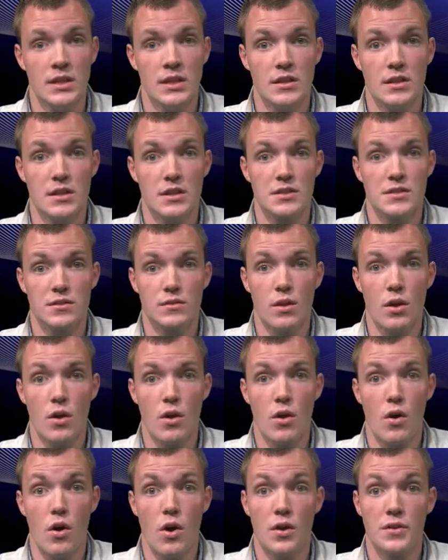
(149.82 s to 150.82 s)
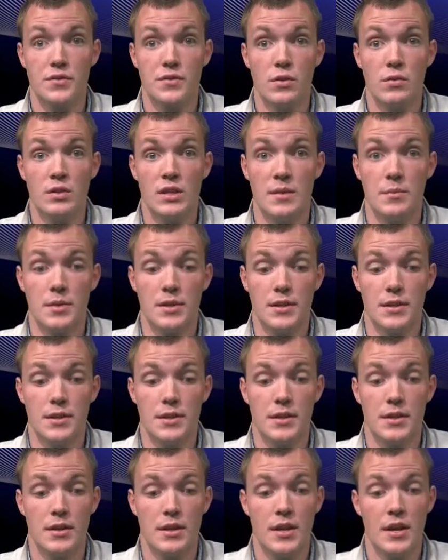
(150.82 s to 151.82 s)
This law also
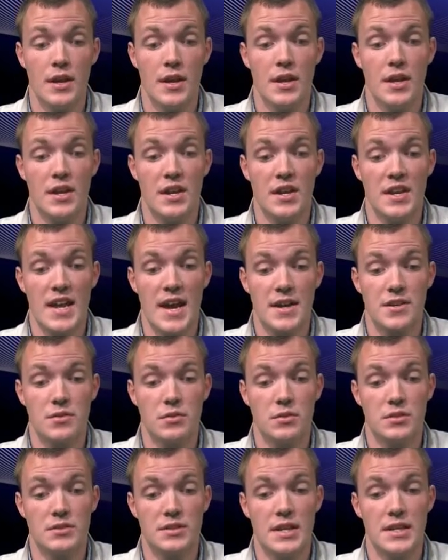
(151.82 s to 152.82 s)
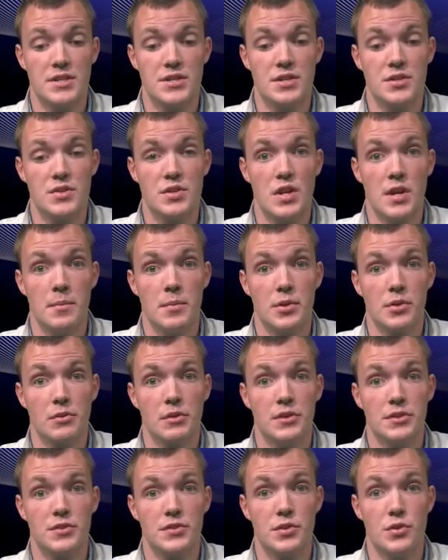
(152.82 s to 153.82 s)
limited naturalization to
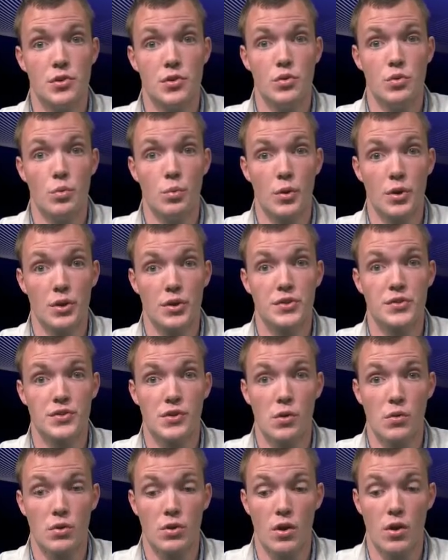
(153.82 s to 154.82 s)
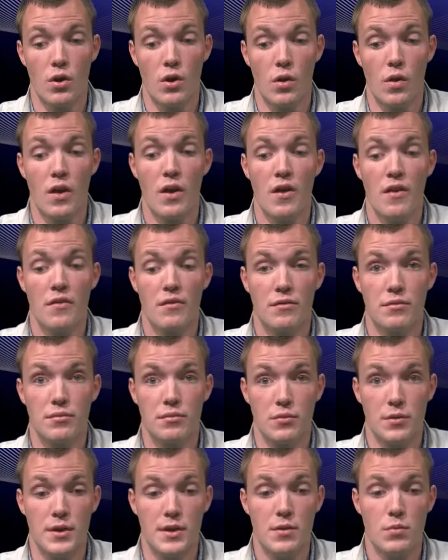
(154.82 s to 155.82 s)
immigrants who were so-called
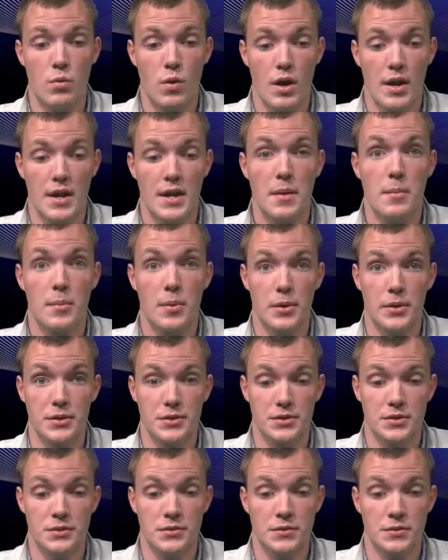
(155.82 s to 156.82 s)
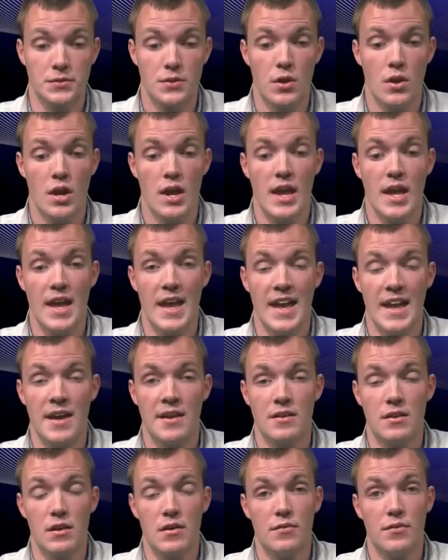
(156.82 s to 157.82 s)
free white persons
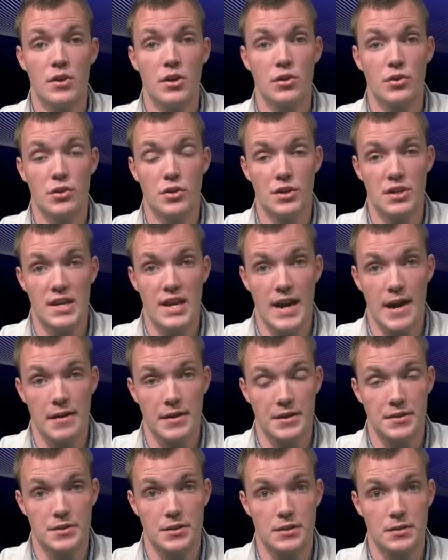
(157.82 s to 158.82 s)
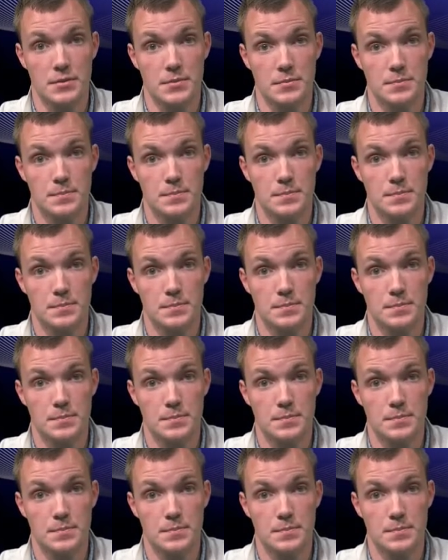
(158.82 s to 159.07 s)
and of good character.